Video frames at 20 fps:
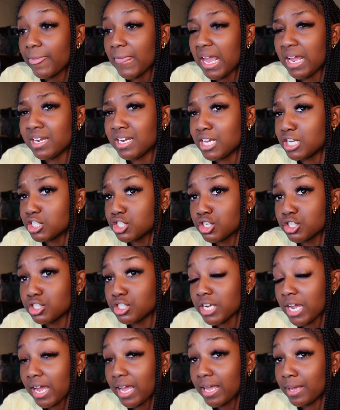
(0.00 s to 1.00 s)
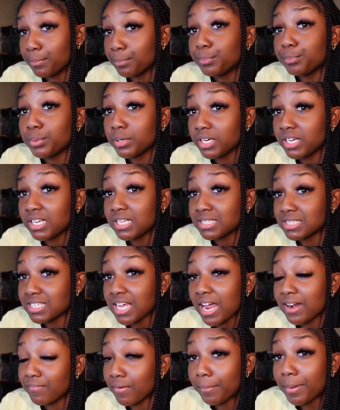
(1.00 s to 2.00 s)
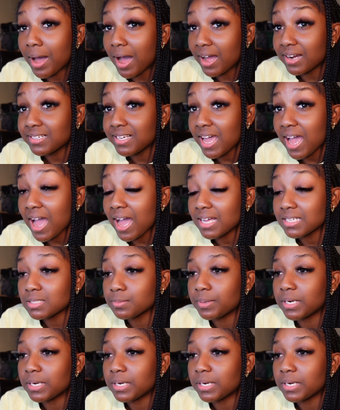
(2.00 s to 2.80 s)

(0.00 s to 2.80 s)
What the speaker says: and interject and put it inside of a podcast,